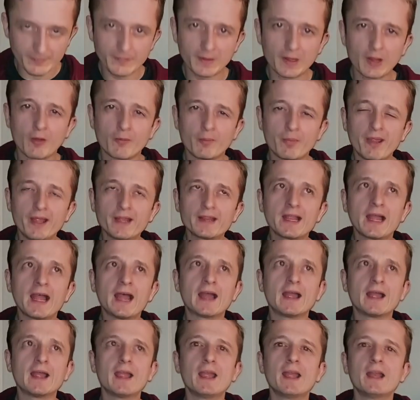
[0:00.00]
Now pick
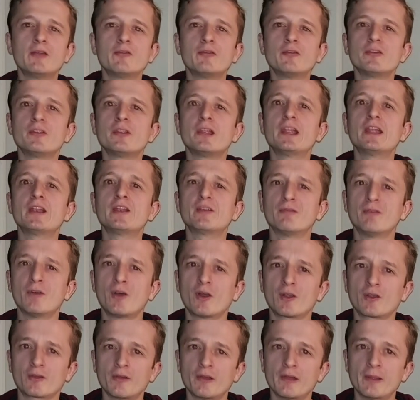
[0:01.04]
that in a routine of
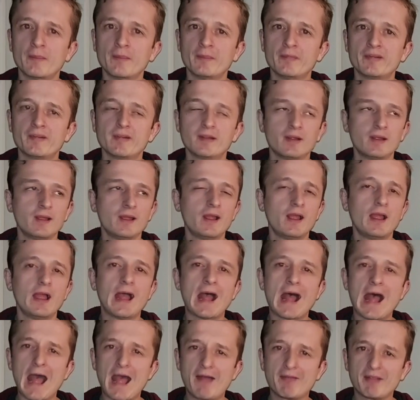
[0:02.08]
four times.
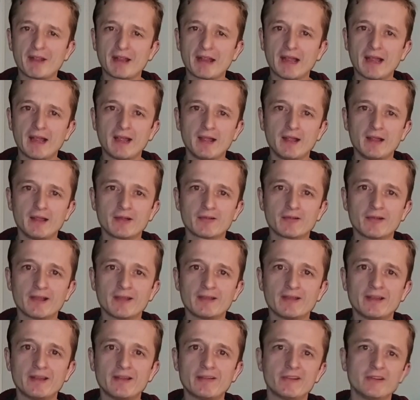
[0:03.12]
After that,
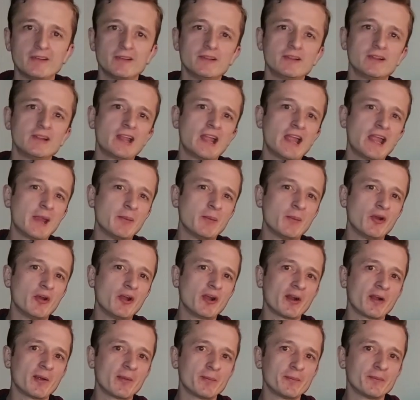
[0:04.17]
transition to A
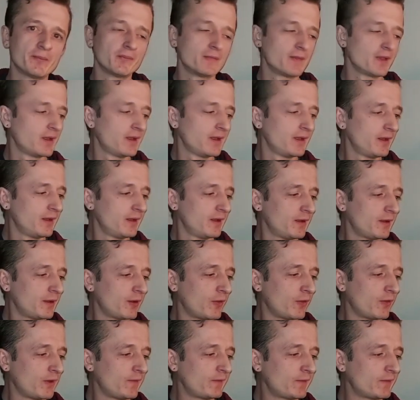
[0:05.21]
minor.
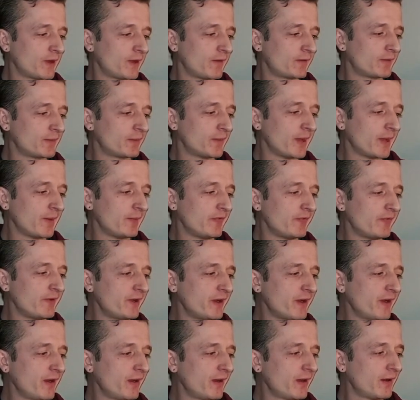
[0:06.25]
So lift off the baby
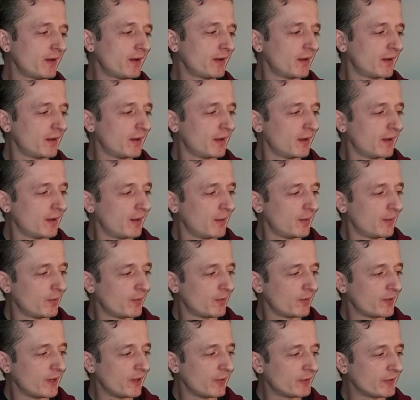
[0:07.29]
finger,
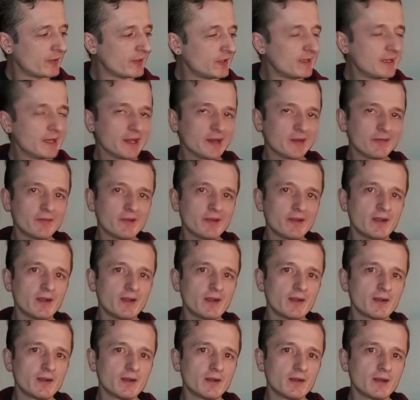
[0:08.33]
put down the index
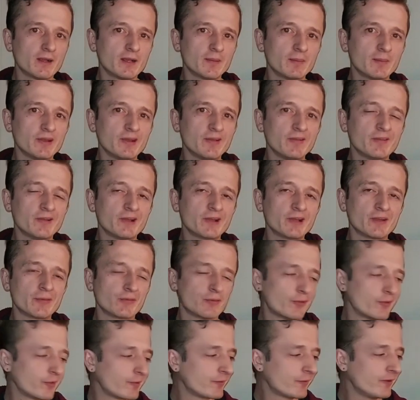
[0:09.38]
finger on the B string, the
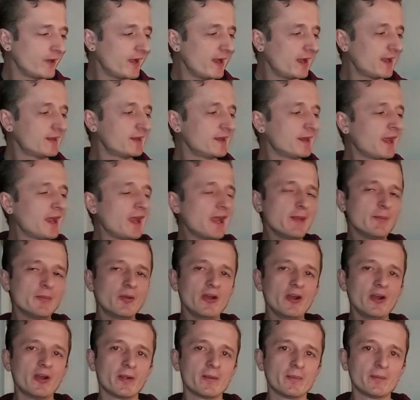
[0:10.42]
fourth fret, and you get A
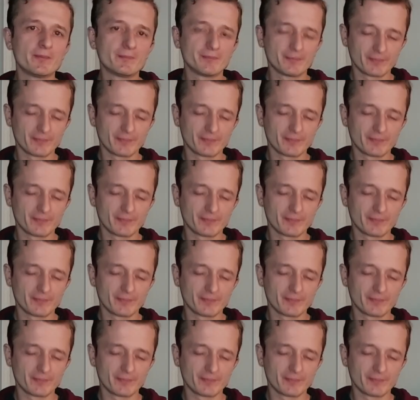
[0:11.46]
minor.